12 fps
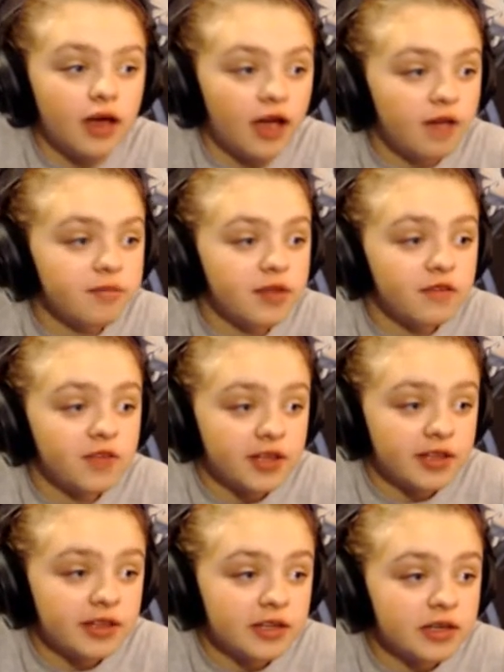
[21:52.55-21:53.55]
I'm
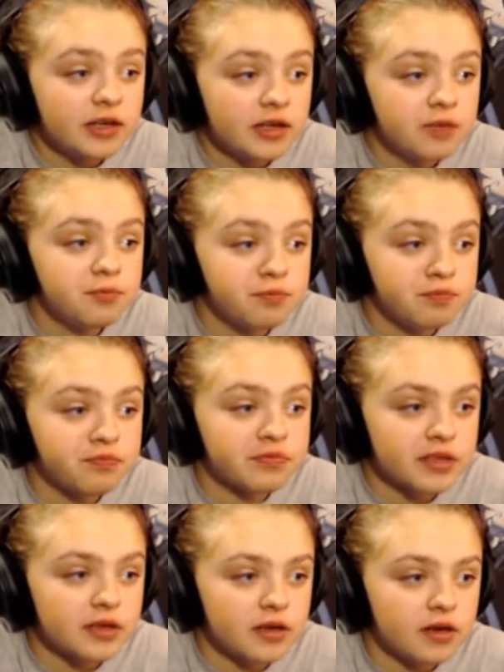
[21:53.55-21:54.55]
definitely
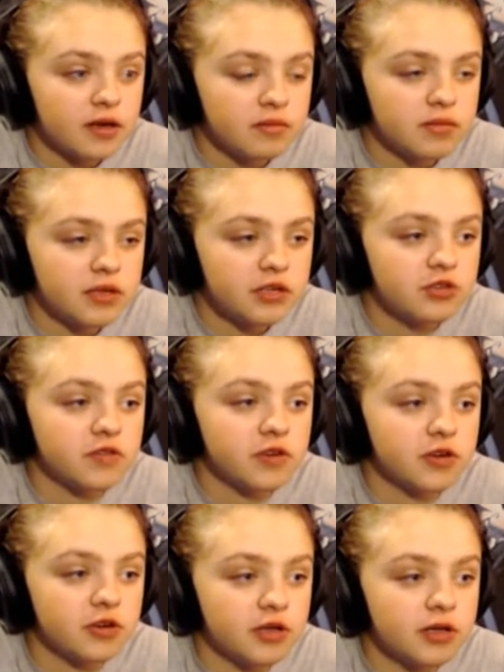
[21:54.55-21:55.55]
um,
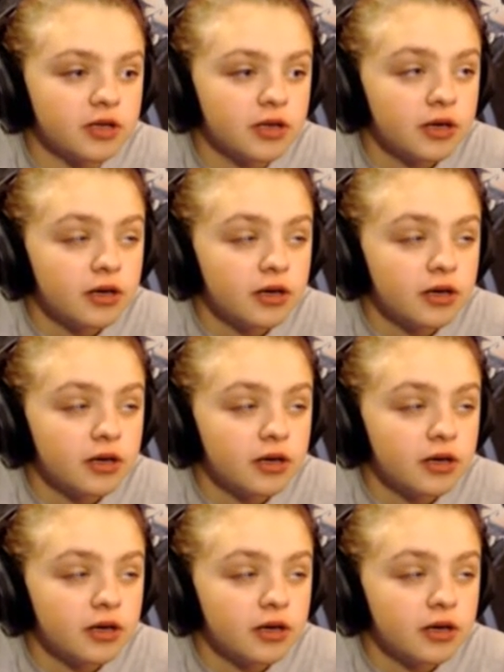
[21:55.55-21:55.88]
introverted.